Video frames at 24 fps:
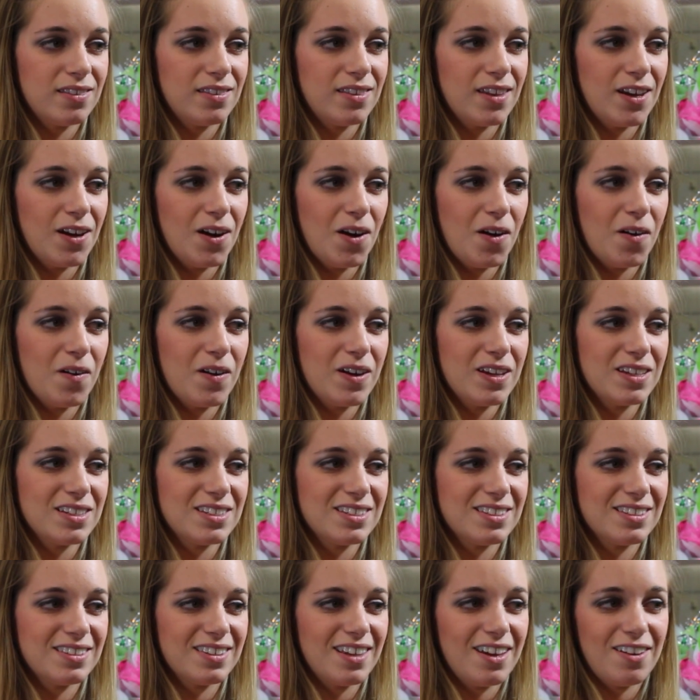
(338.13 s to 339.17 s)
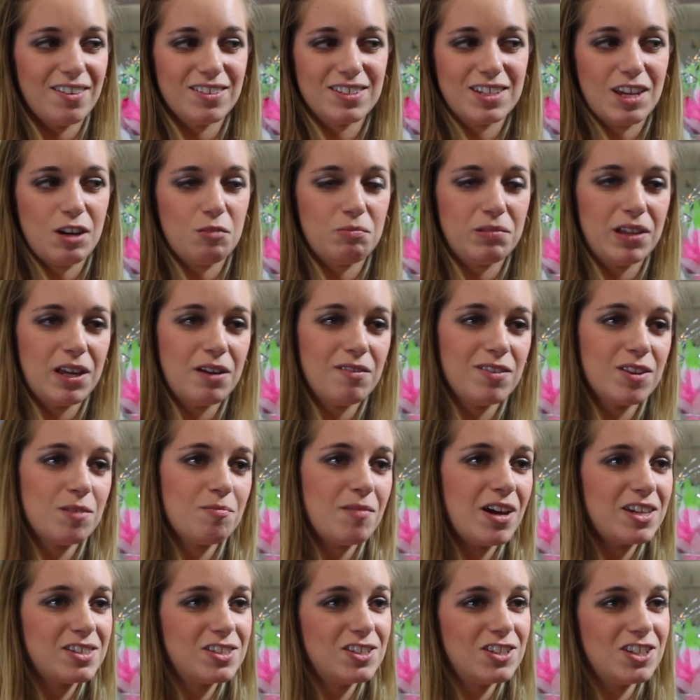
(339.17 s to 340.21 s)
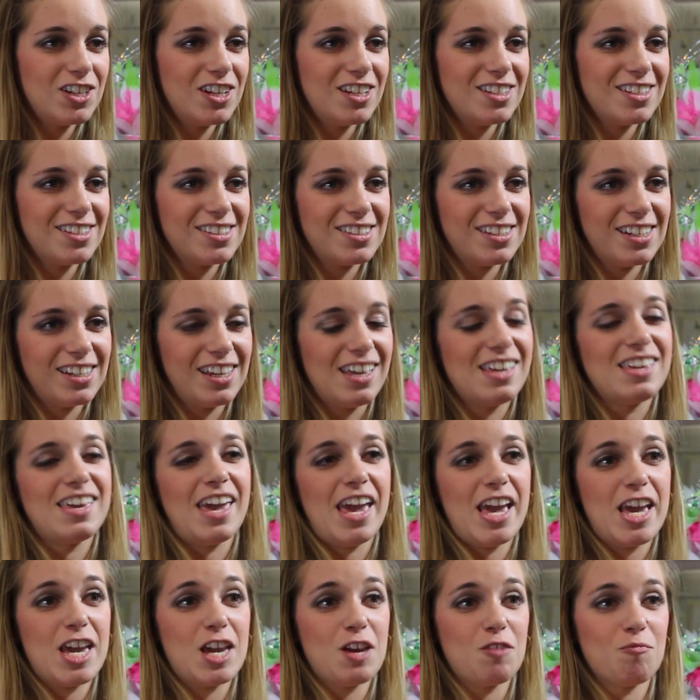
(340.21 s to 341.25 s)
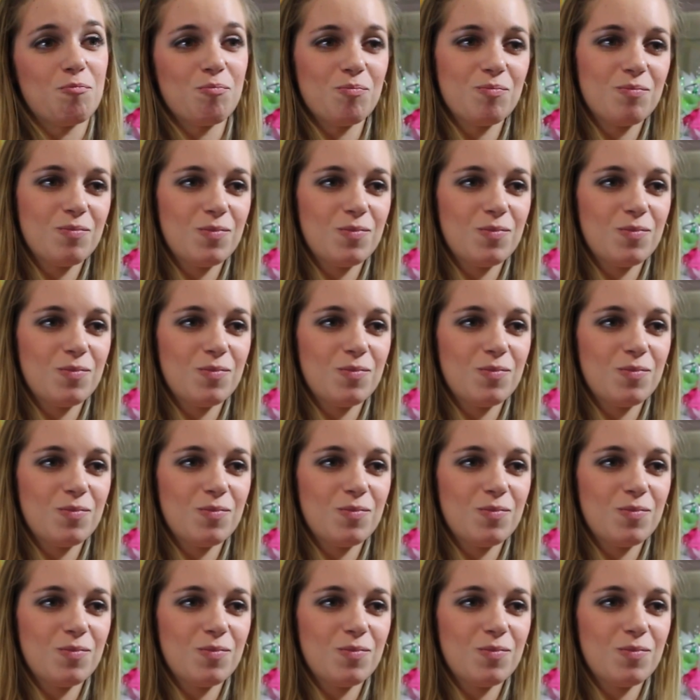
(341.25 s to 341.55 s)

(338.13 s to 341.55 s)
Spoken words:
they always kind of play with the messages. It's like a game.